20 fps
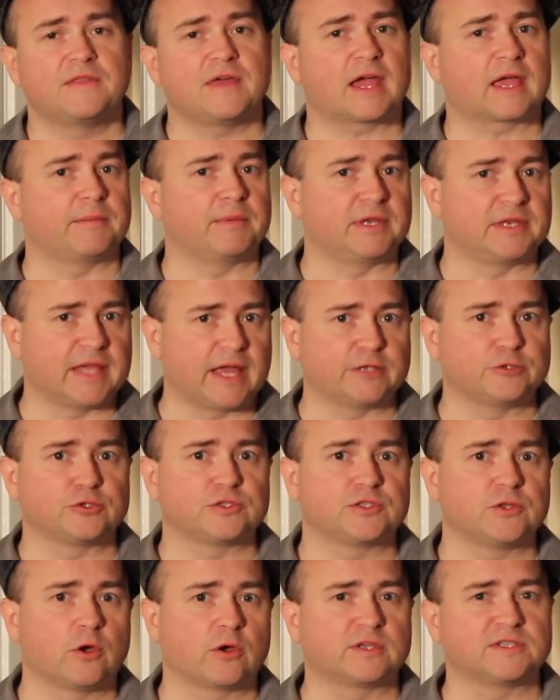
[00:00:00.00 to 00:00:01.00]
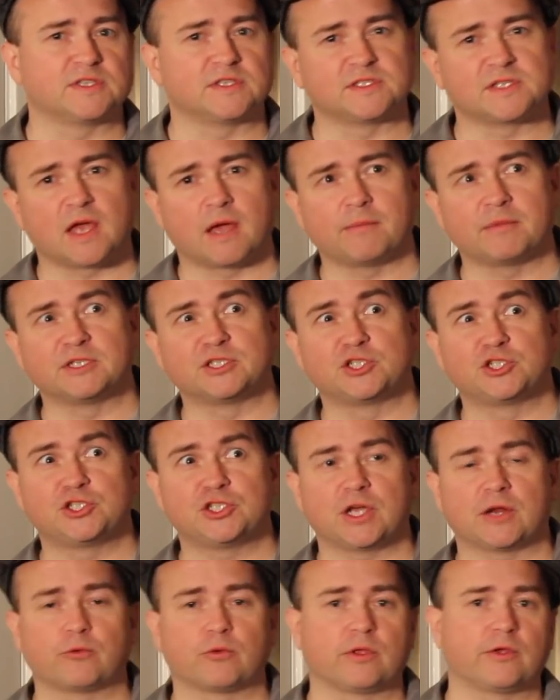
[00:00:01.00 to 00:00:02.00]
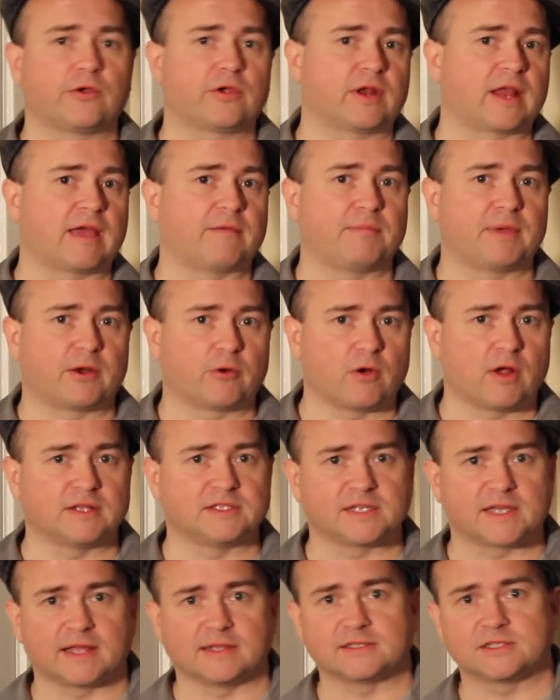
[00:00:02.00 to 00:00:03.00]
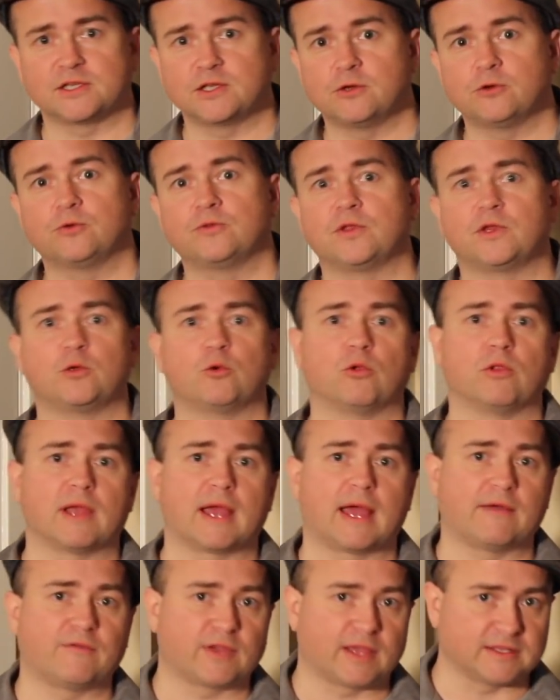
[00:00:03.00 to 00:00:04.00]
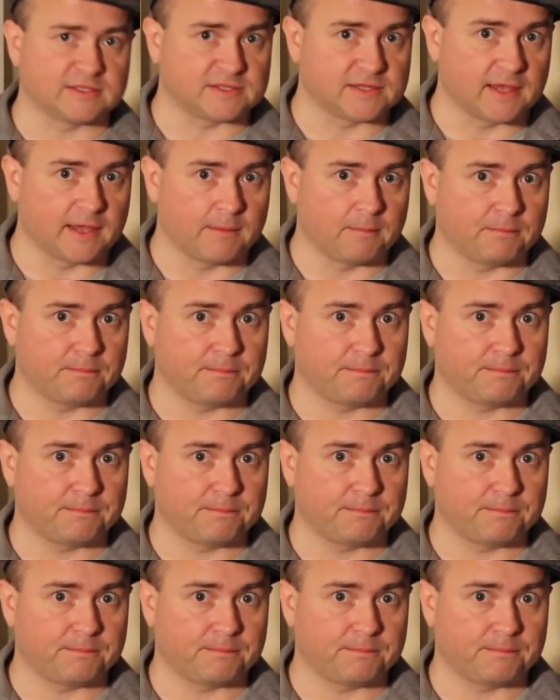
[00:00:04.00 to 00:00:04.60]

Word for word: That can be dangerous, though, because the zombies generally are going to have better odds against you than you will have against them.